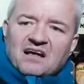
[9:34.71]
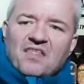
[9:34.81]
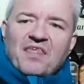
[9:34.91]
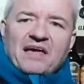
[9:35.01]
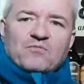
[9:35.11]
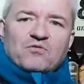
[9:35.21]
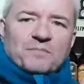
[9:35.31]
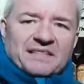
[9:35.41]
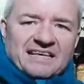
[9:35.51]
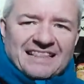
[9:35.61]
They would
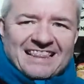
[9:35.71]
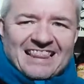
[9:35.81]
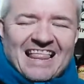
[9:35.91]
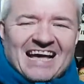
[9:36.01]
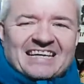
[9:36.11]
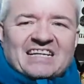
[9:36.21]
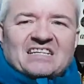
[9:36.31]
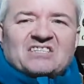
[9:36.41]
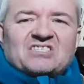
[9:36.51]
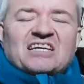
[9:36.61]
be the
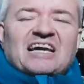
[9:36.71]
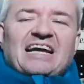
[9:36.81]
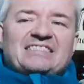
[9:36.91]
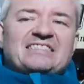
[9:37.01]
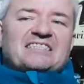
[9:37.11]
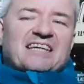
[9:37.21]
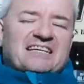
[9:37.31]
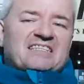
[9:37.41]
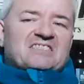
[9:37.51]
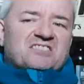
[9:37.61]
likeliest
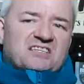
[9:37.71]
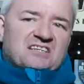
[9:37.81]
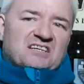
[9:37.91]
candidates.